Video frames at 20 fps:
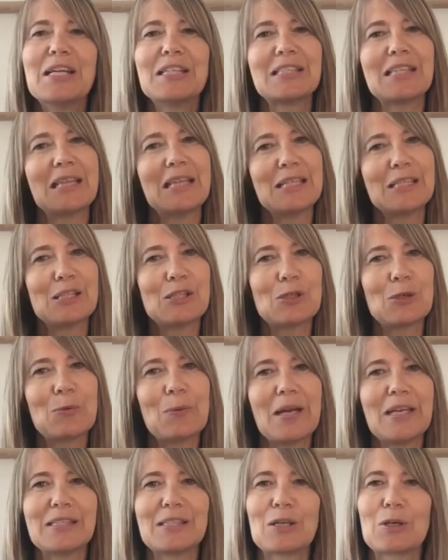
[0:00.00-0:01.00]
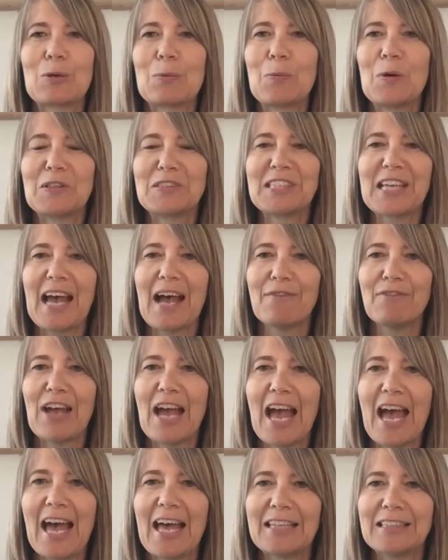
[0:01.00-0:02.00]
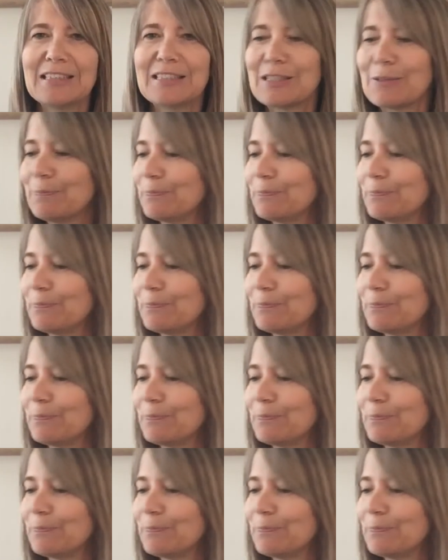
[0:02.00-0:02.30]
So this is always a good one to have at hand.